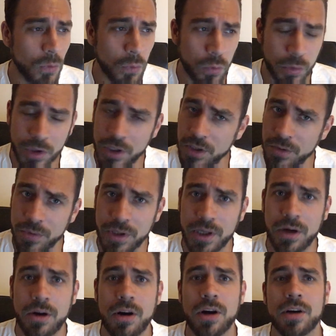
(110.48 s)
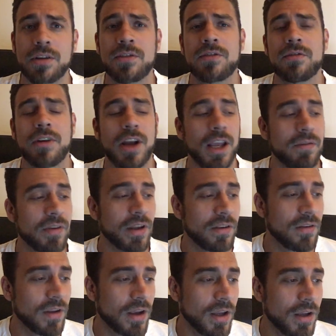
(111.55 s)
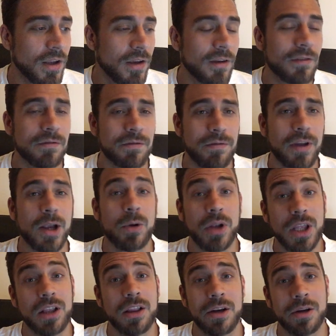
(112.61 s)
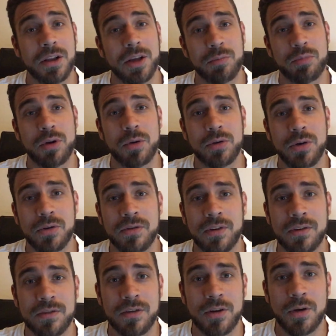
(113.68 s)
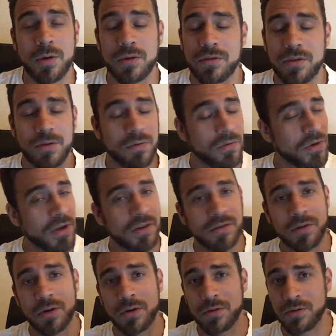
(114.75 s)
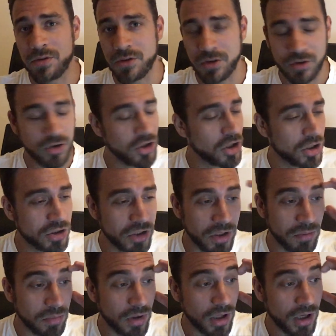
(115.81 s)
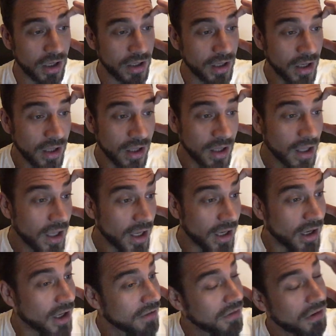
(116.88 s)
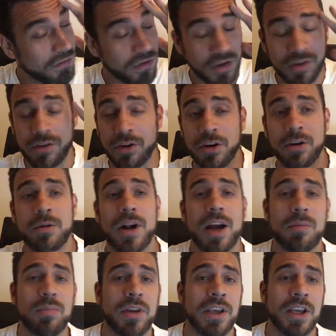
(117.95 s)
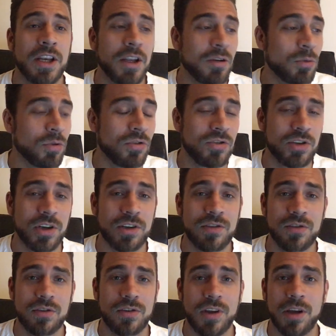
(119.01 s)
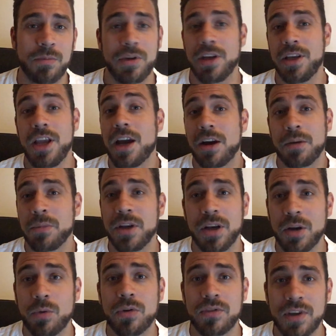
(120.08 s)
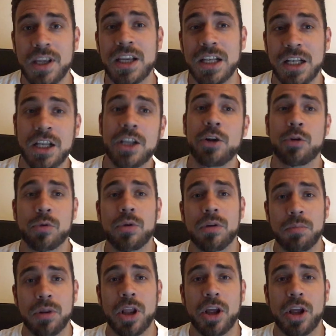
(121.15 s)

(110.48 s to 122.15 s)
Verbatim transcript: really, really hard strike that very clearly broke Houston's nose, so his nose was just gushing blood. And then they started grappling, and it was just, I mean, yeah, I mean, it was a literal